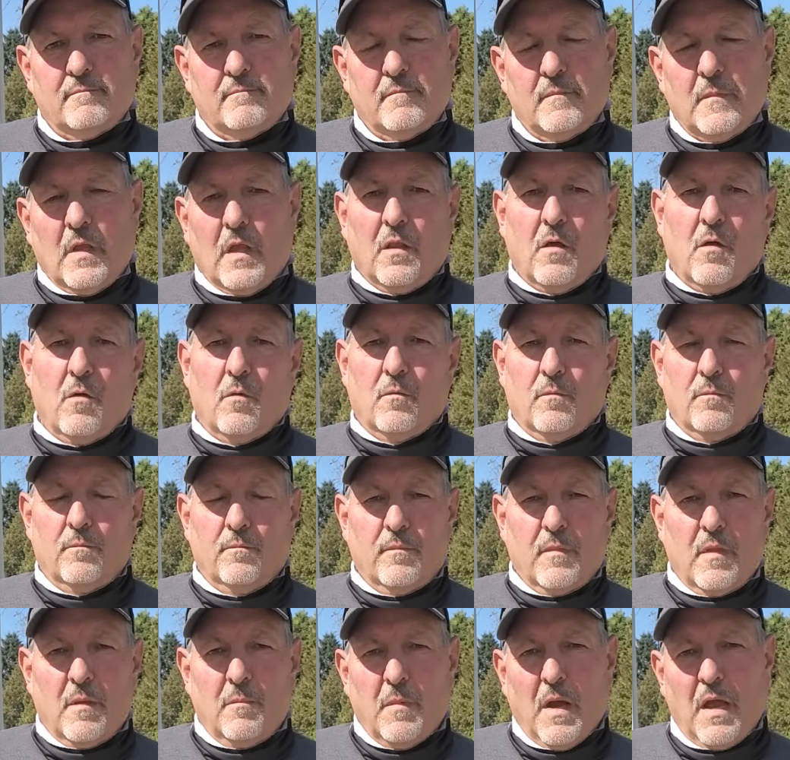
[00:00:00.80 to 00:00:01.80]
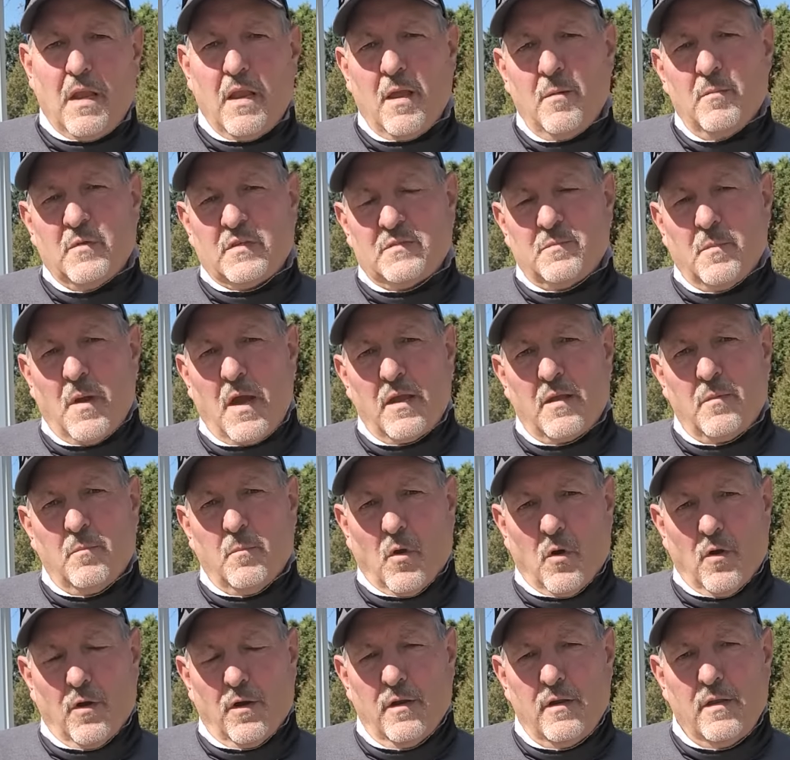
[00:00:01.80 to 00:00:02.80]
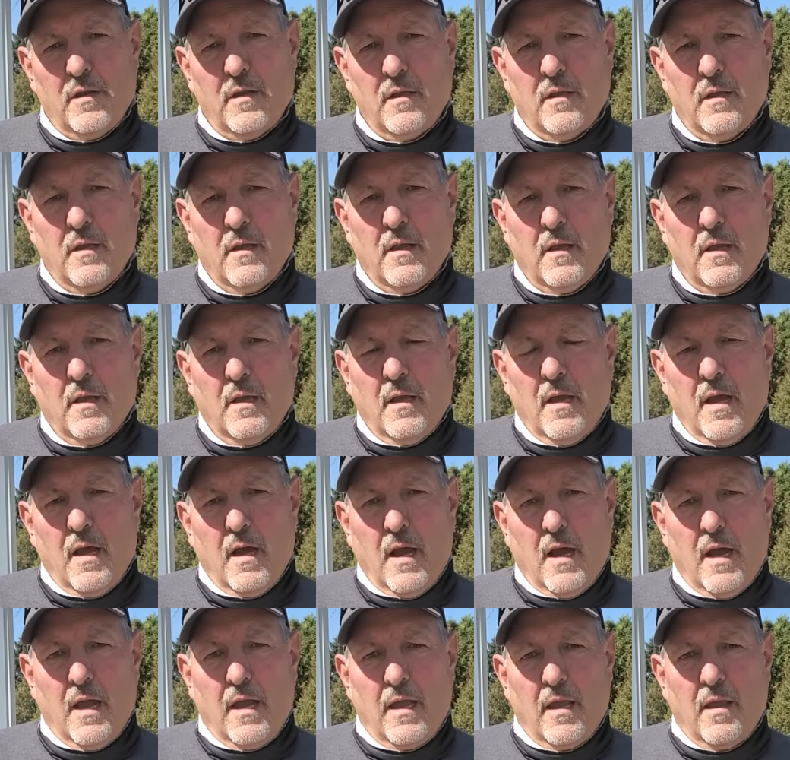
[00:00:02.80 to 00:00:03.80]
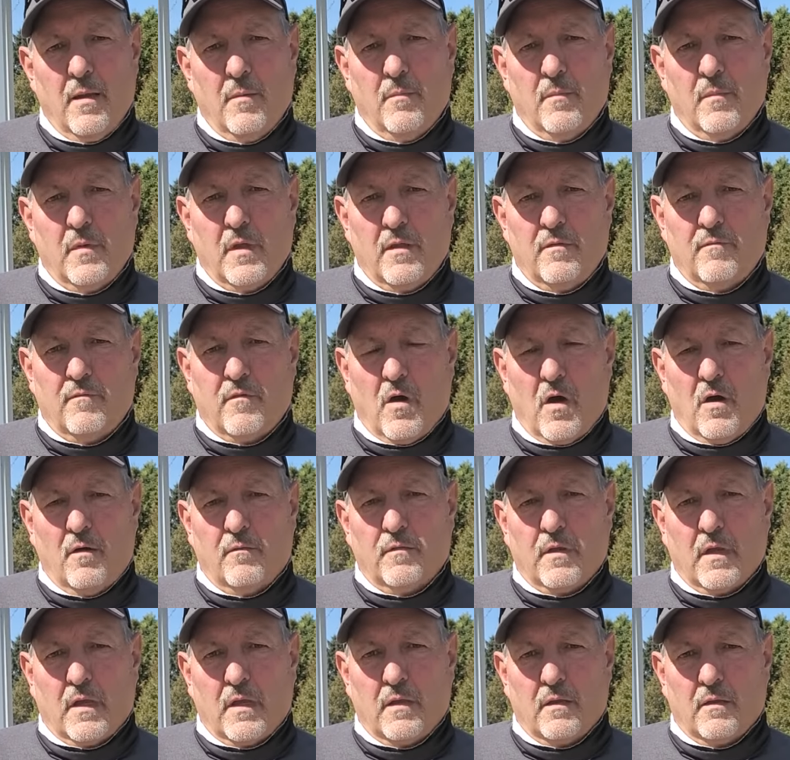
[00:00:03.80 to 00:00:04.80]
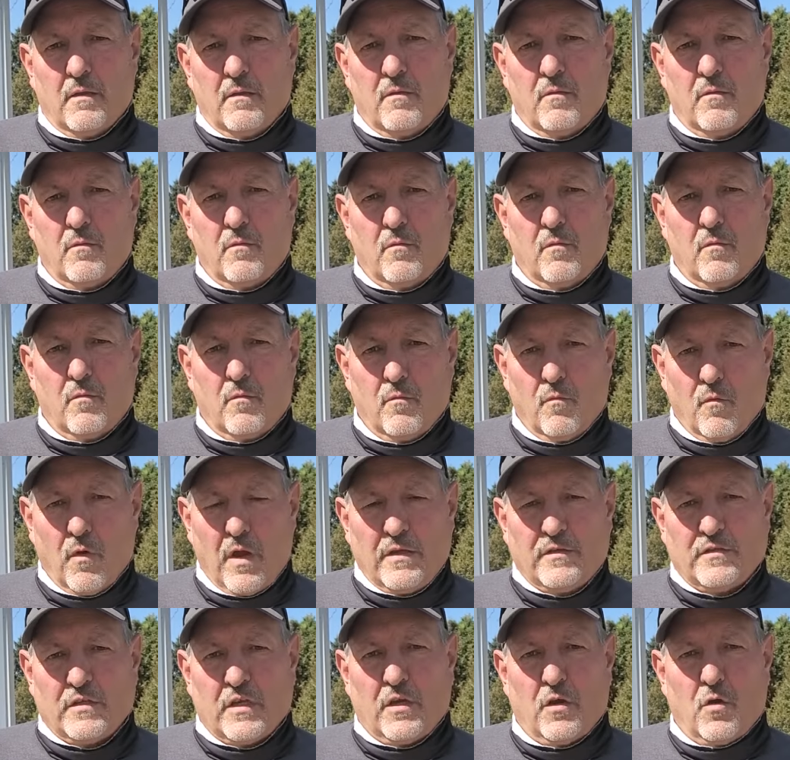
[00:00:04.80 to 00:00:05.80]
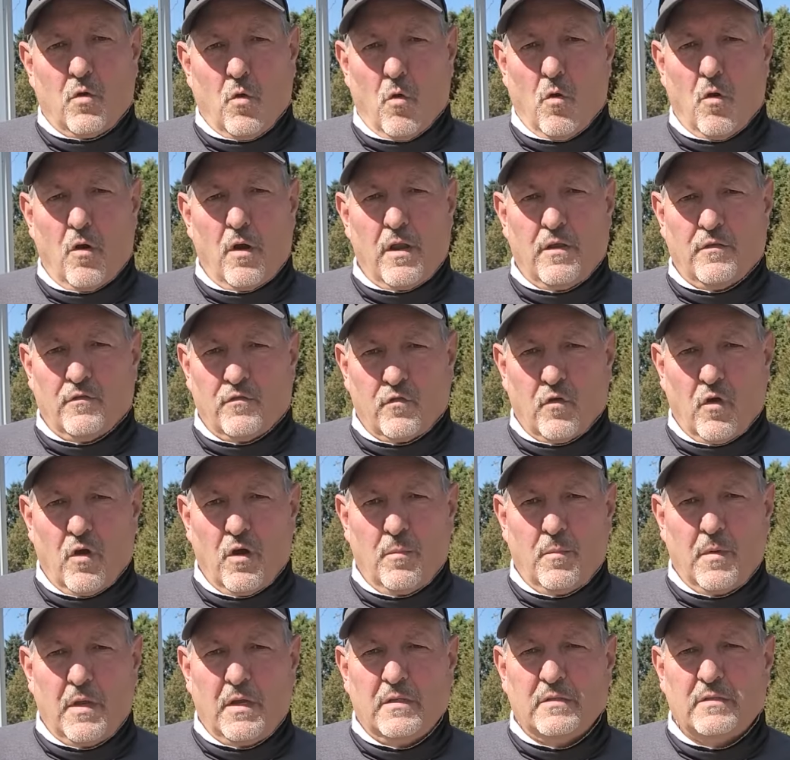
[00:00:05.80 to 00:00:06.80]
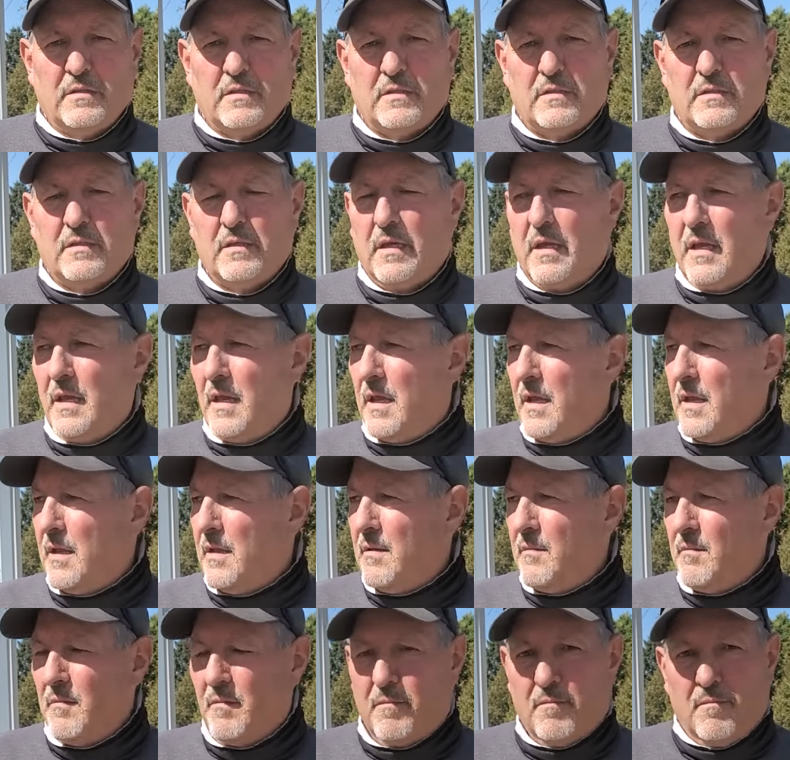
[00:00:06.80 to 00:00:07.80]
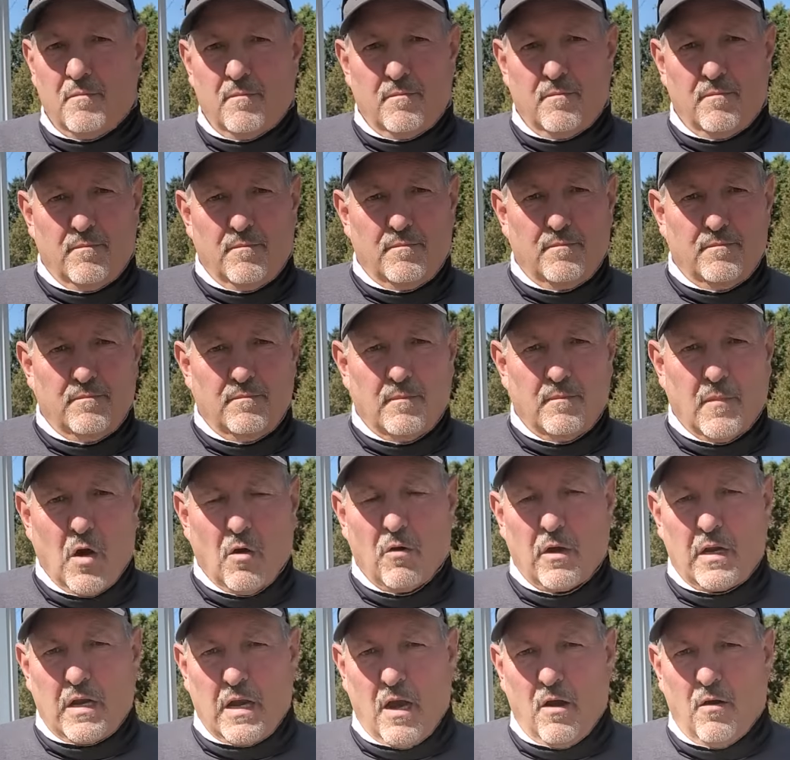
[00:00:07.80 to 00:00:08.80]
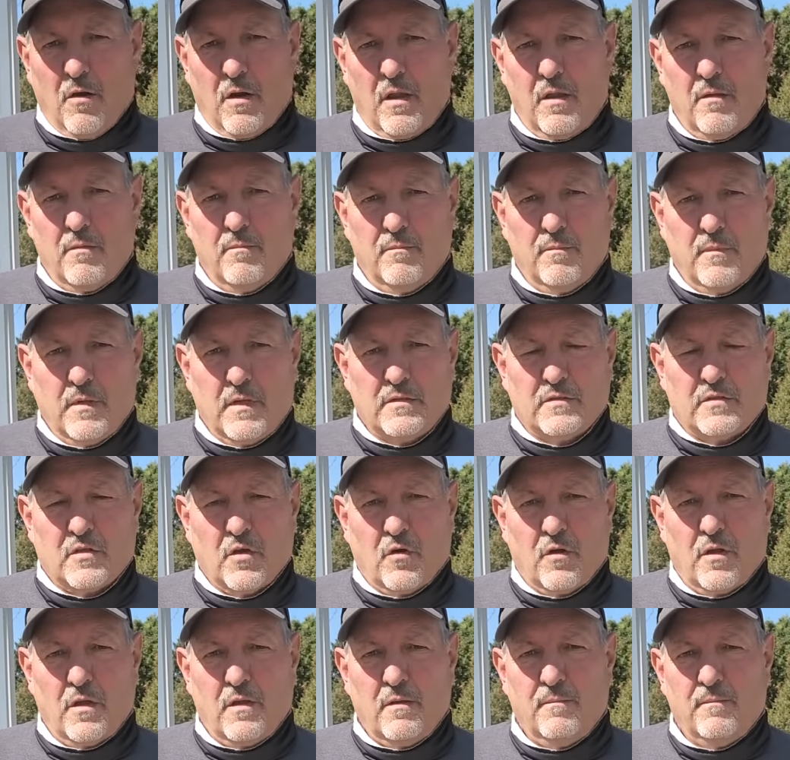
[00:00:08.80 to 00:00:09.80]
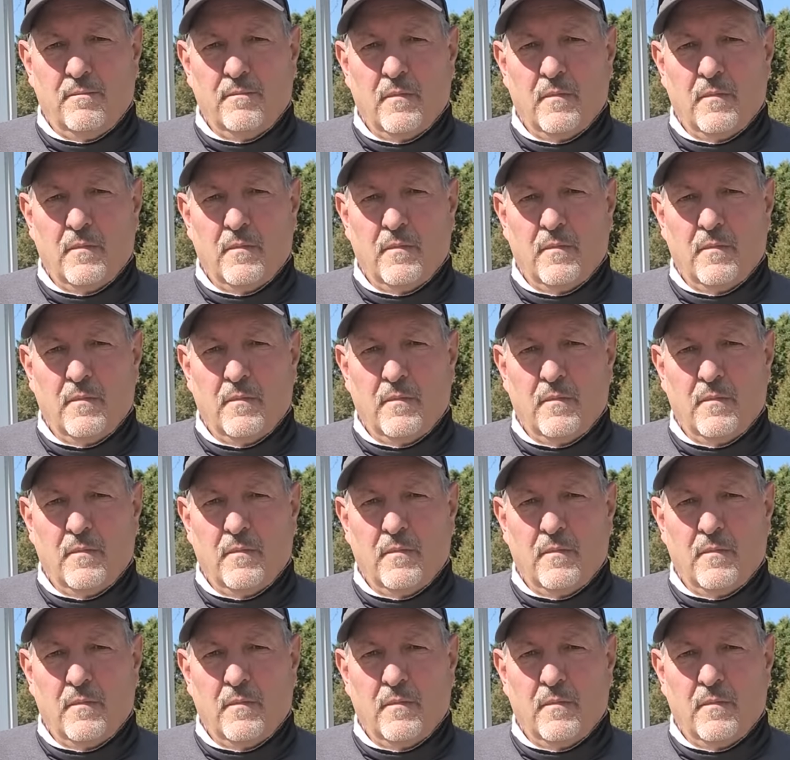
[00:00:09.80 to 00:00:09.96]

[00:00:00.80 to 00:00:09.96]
Hello, my name is Mike Merten. I am involved in raising corn and soybeans in Maurer County, Minnesota.